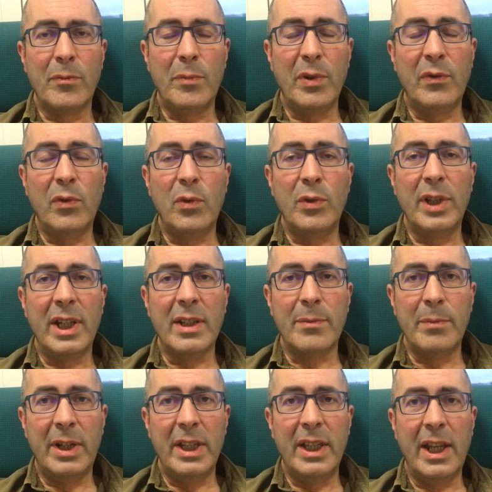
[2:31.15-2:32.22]
before next
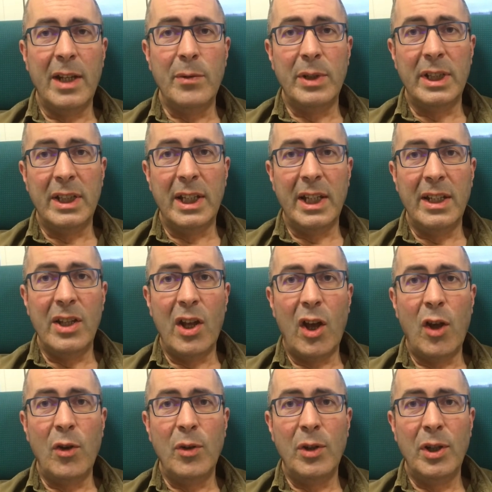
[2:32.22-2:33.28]
Monday, whether they
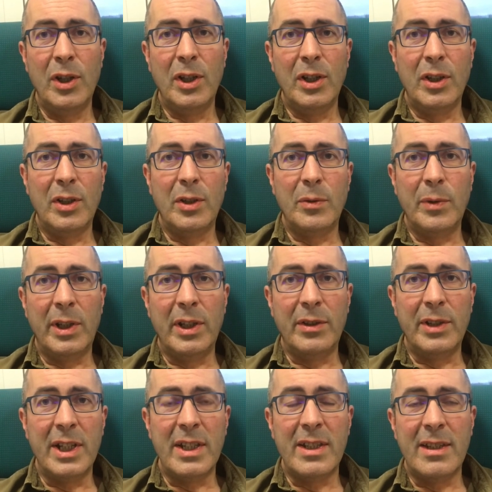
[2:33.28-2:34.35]
know
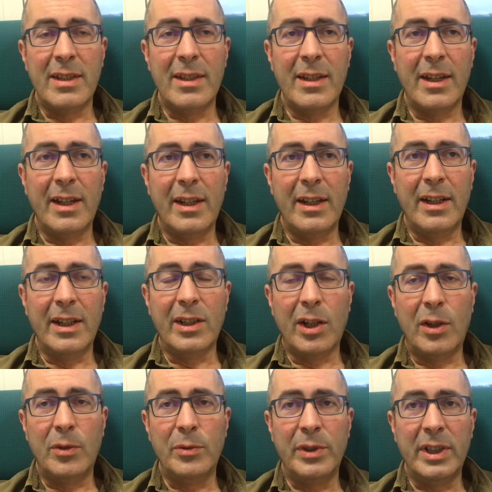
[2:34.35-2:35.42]
whether it's a
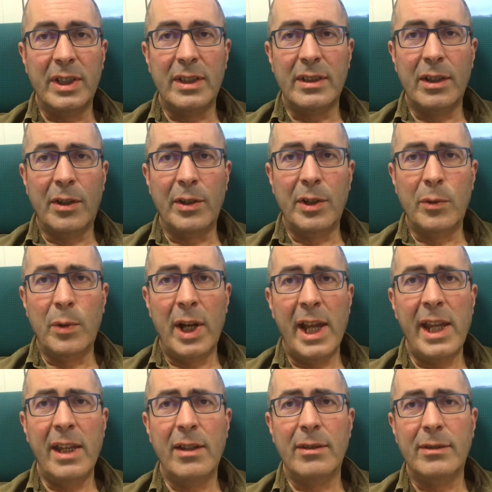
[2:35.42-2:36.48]
cold that's going
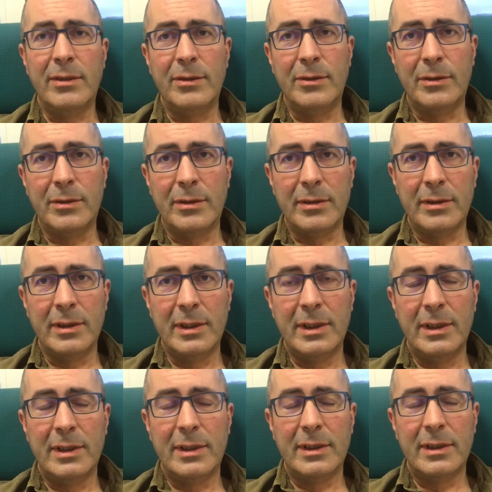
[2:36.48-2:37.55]
away or
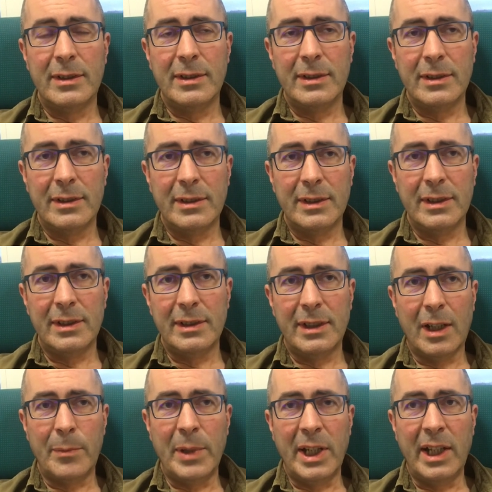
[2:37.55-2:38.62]

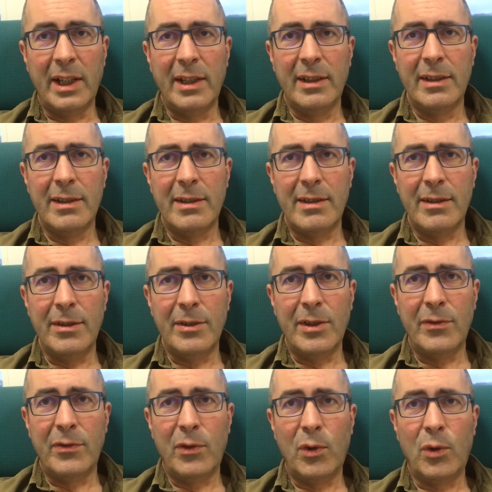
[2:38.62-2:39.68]
coming to
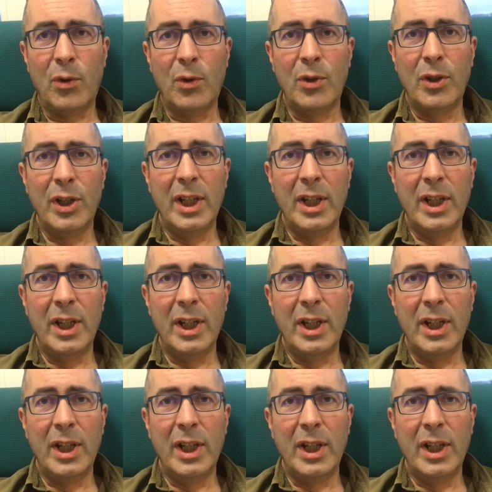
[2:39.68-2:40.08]
the fore.